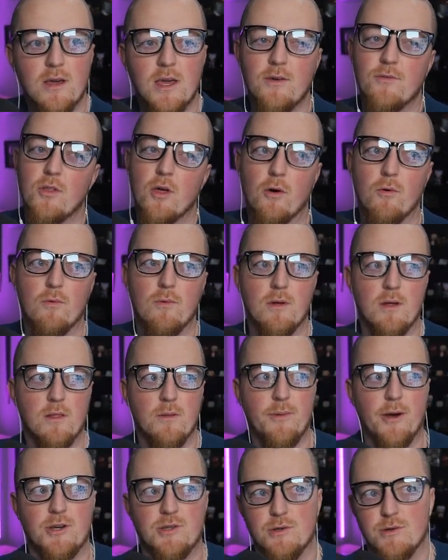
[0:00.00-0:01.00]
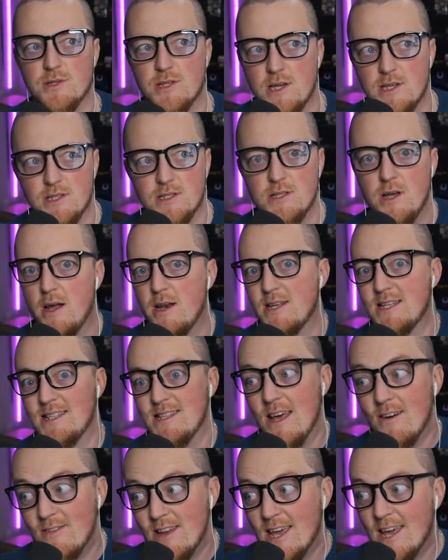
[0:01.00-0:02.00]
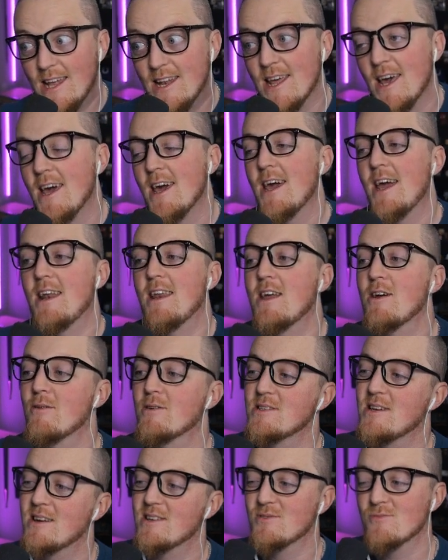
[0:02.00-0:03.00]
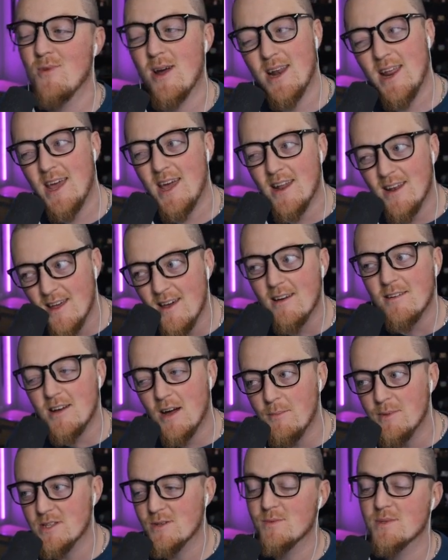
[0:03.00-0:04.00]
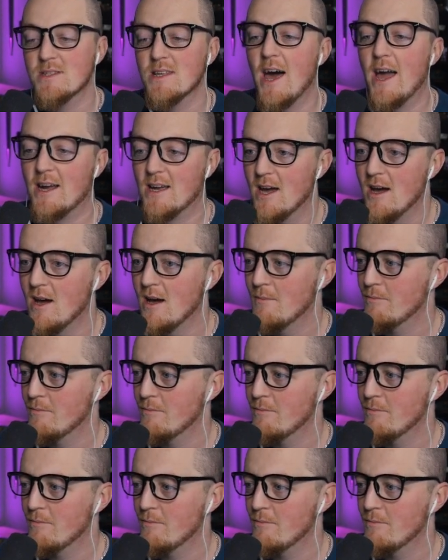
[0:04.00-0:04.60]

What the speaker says: Even though in the pictures his is on his left hand and here it's on his right hand. Cut me some slack.